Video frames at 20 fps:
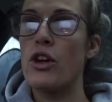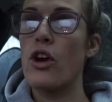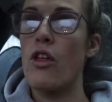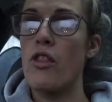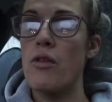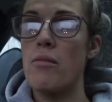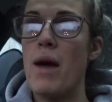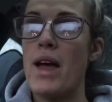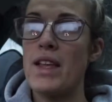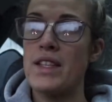got
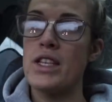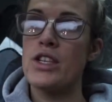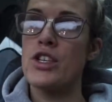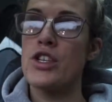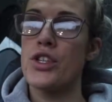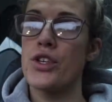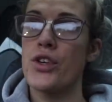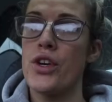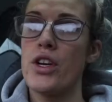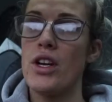the
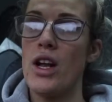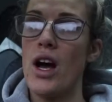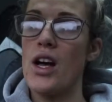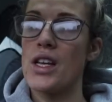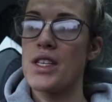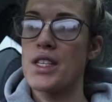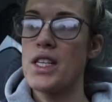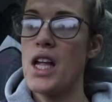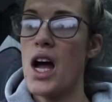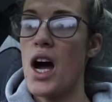message through
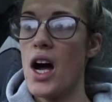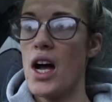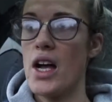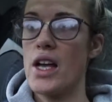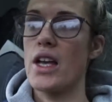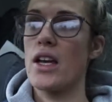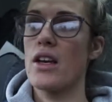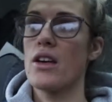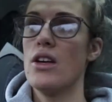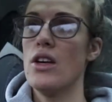last
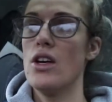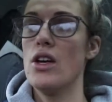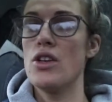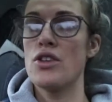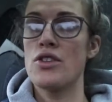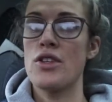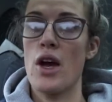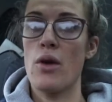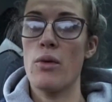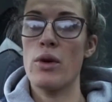night,
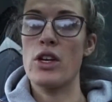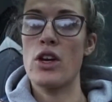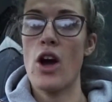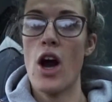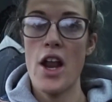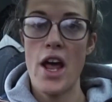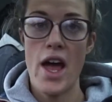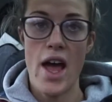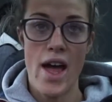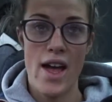so we
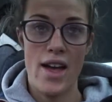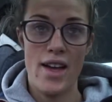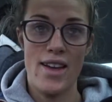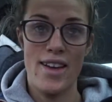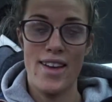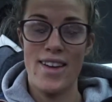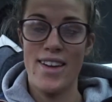got it.